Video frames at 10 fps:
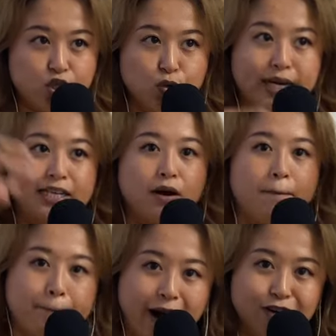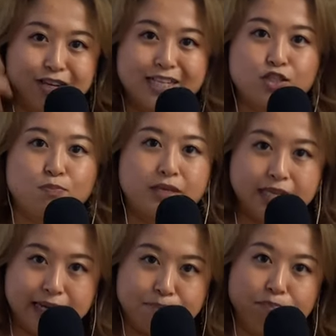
you can compound it to be a